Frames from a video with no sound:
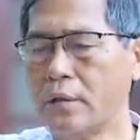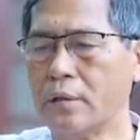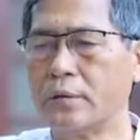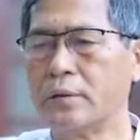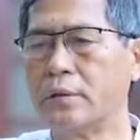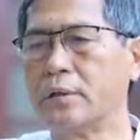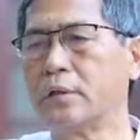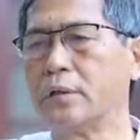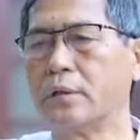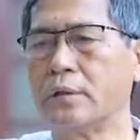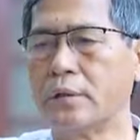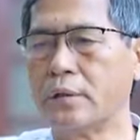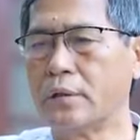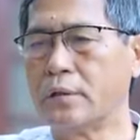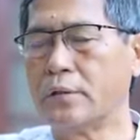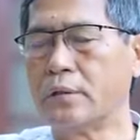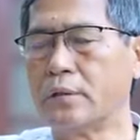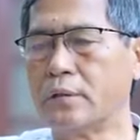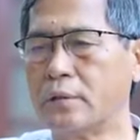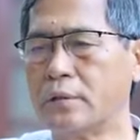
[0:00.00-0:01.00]
the
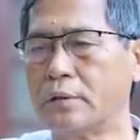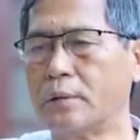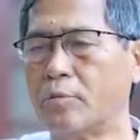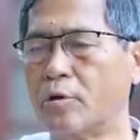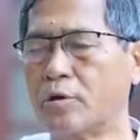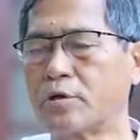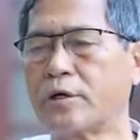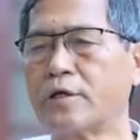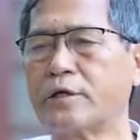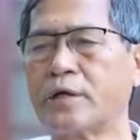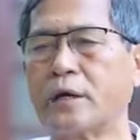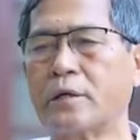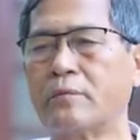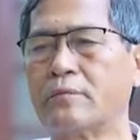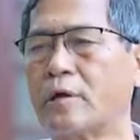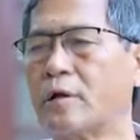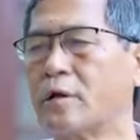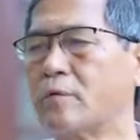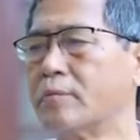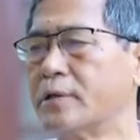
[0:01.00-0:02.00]
democratic
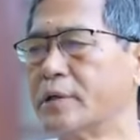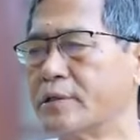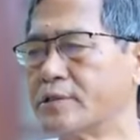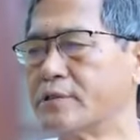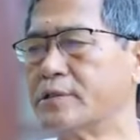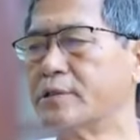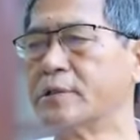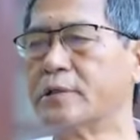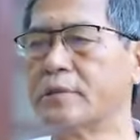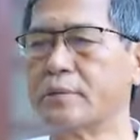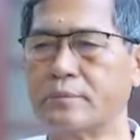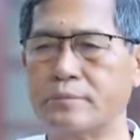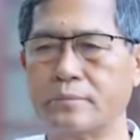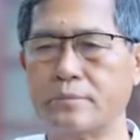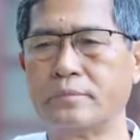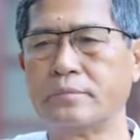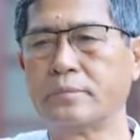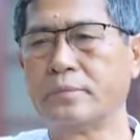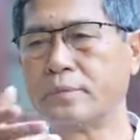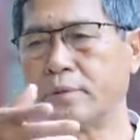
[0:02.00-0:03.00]
environment is the
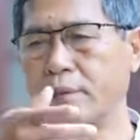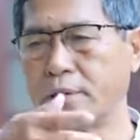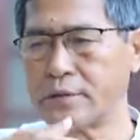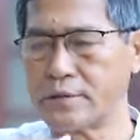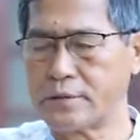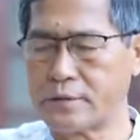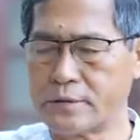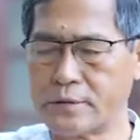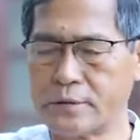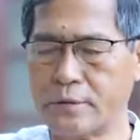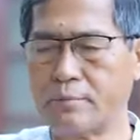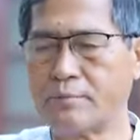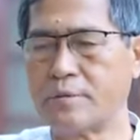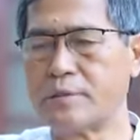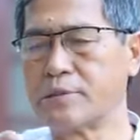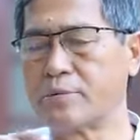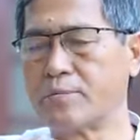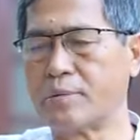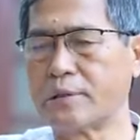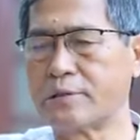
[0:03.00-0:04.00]

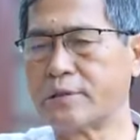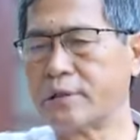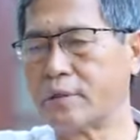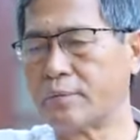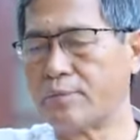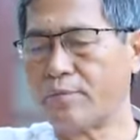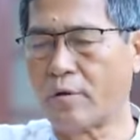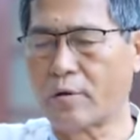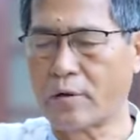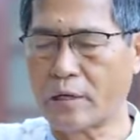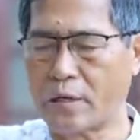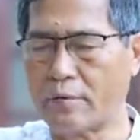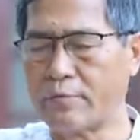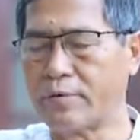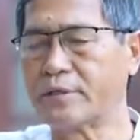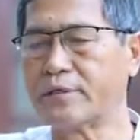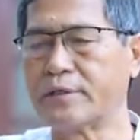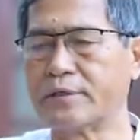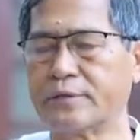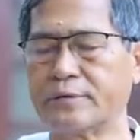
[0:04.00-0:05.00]
principal thing for
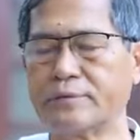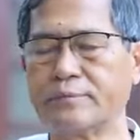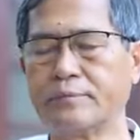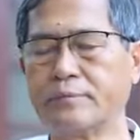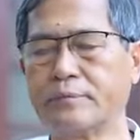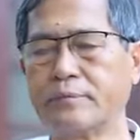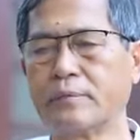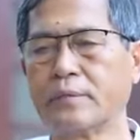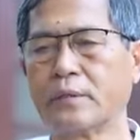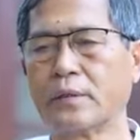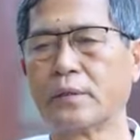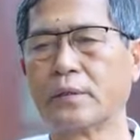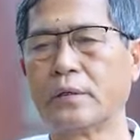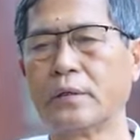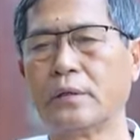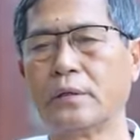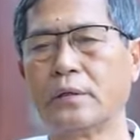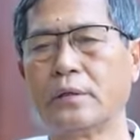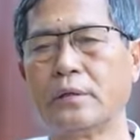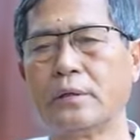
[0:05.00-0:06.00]
everything.
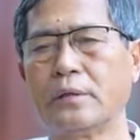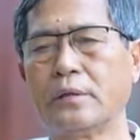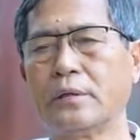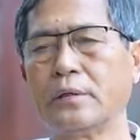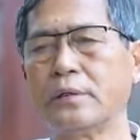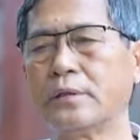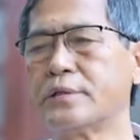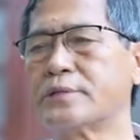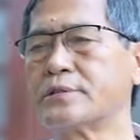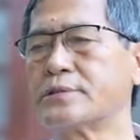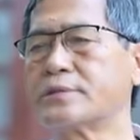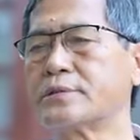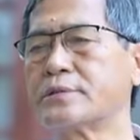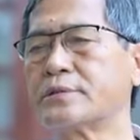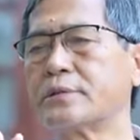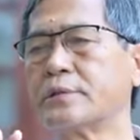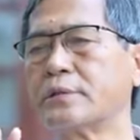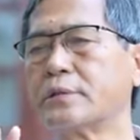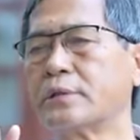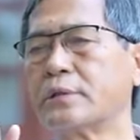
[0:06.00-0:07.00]
It
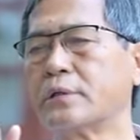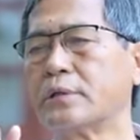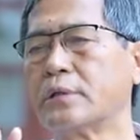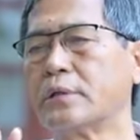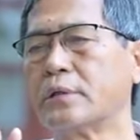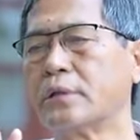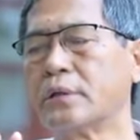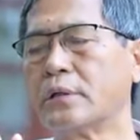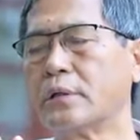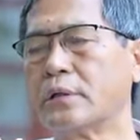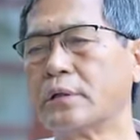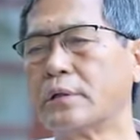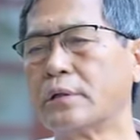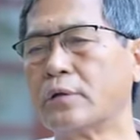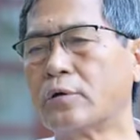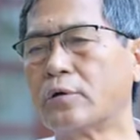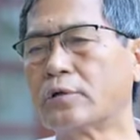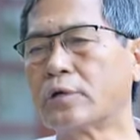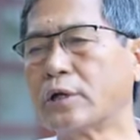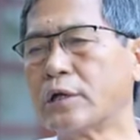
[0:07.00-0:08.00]
is
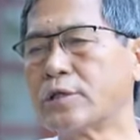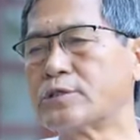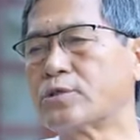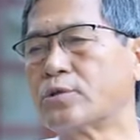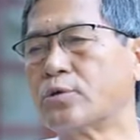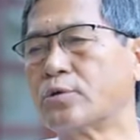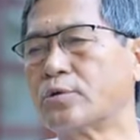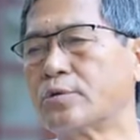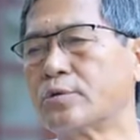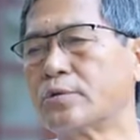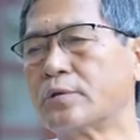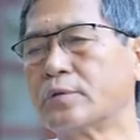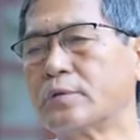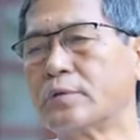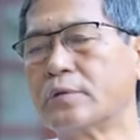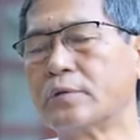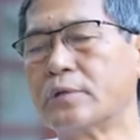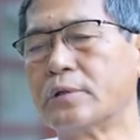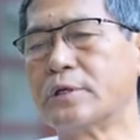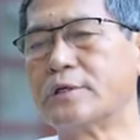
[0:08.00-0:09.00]
not restored
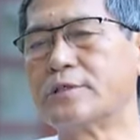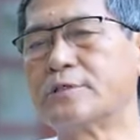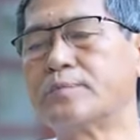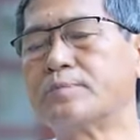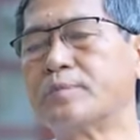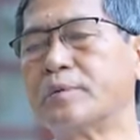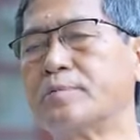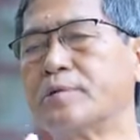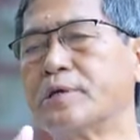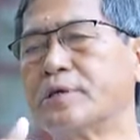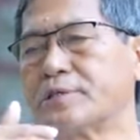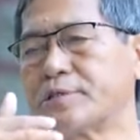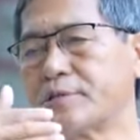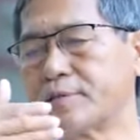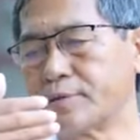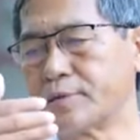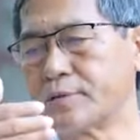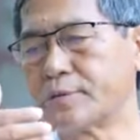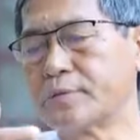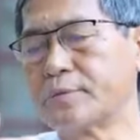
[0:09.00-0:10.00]
its
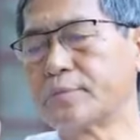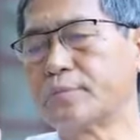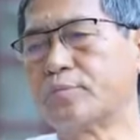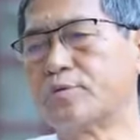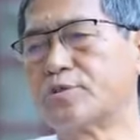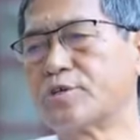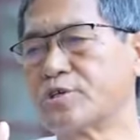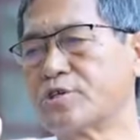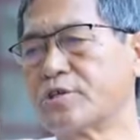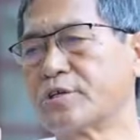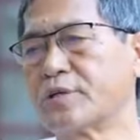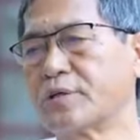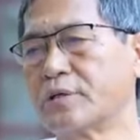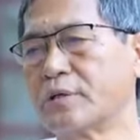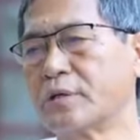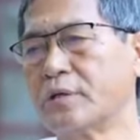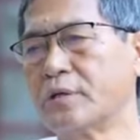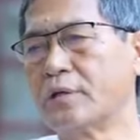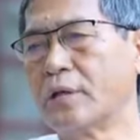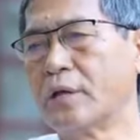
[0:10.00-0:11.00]
previous position,
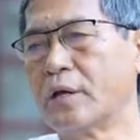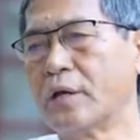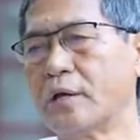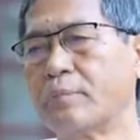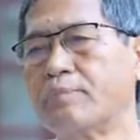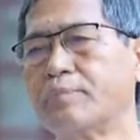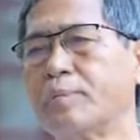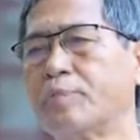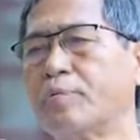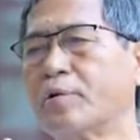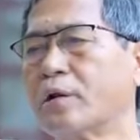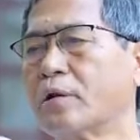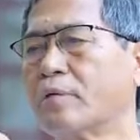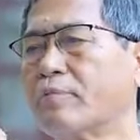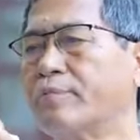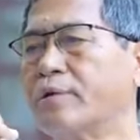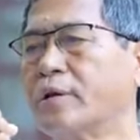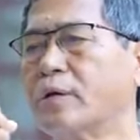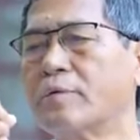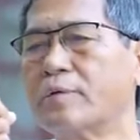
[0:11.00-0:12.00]
and people are
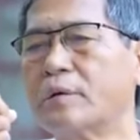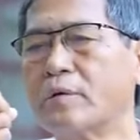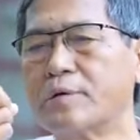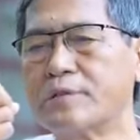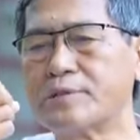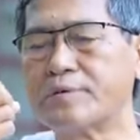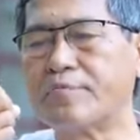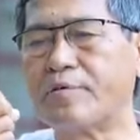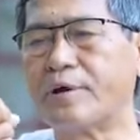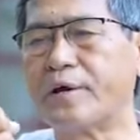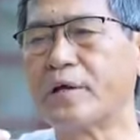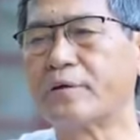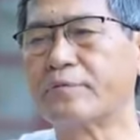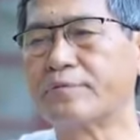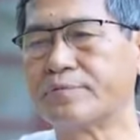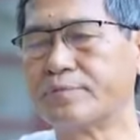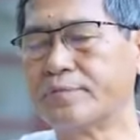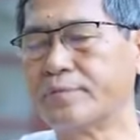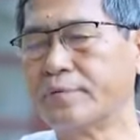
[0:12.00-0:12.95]
very, very much fed up,